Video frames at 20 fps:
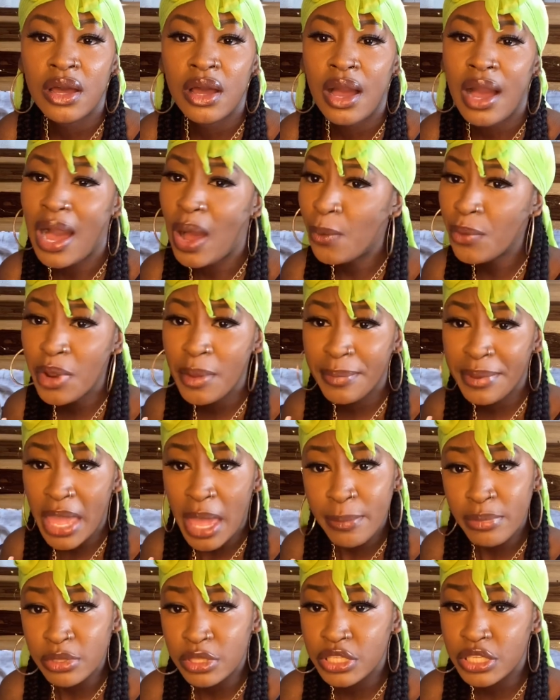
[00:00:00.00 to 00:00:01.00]
I want to be
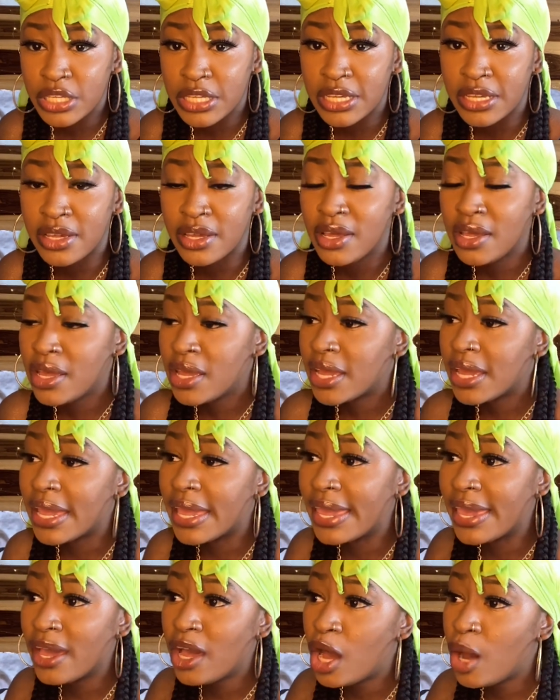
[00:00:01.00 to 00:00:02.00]
able to
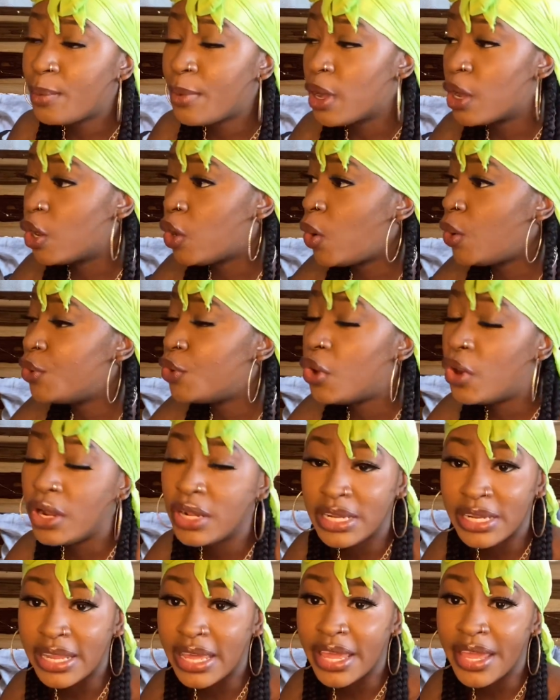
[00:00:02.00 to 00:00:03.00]
get up and go on
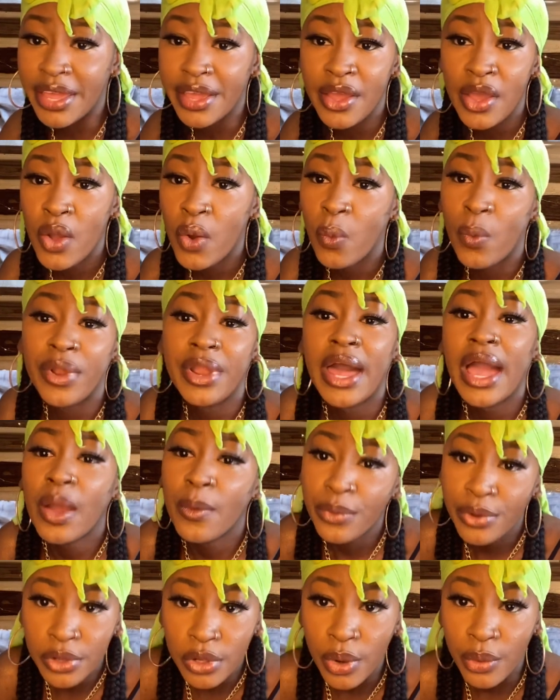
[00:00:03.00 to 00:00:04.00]
holiday when I
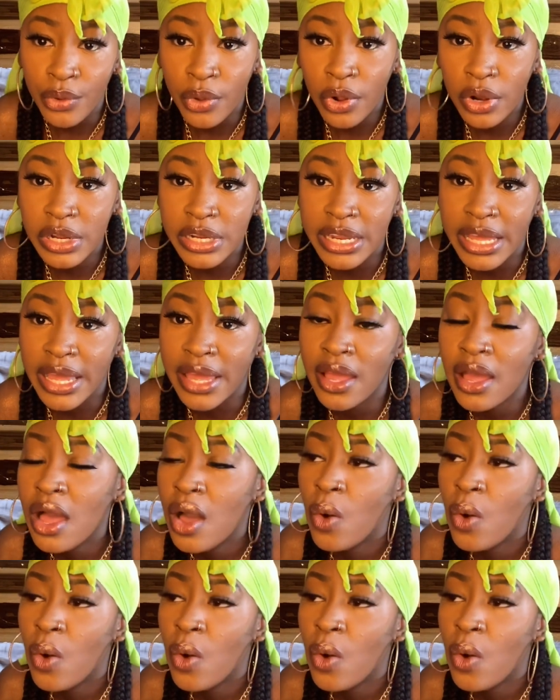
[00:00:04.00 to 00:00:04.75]
want to go on holiday.